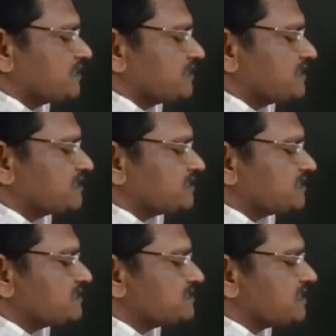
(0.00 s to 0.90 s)
Then
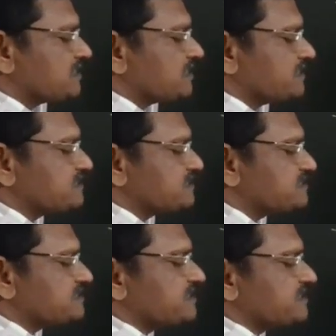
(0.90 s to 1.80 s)
third cell
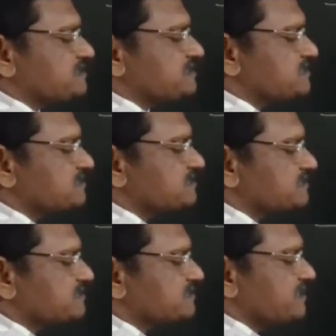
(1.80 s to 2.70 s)
contains 3s,
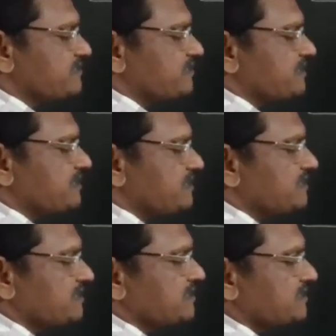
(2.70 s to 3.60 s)
3p,
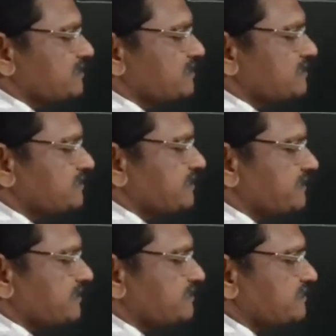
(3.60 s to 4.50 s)

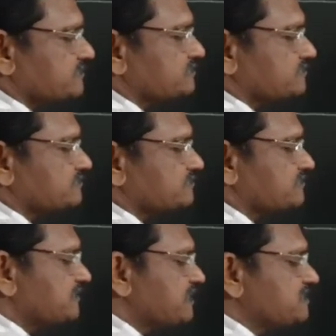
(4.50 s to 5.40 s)
3d.
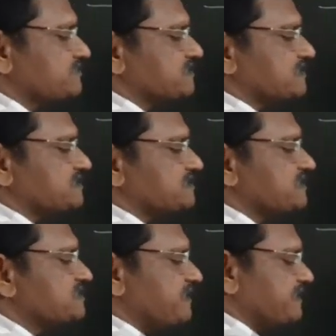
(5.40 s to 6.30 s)
Three subcells,
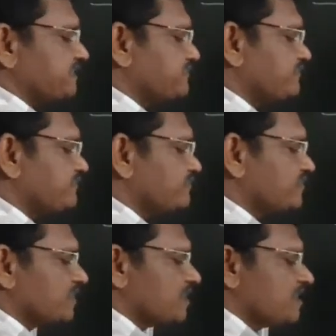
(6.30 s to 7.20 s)
SPD.
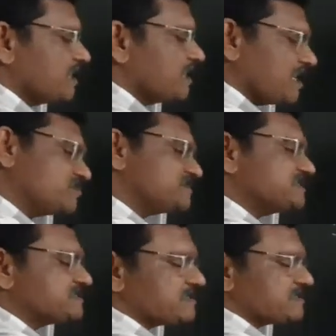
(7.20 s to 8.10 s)
Of course,
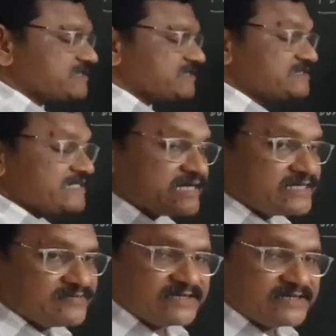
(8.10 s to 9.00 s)
the subcells again
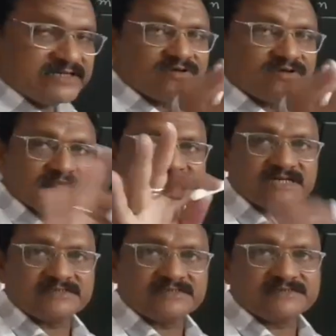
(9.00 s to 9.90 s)
divided into
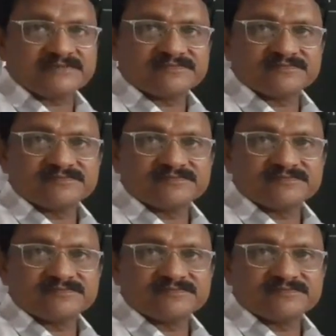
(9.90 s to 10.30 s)
orbitals,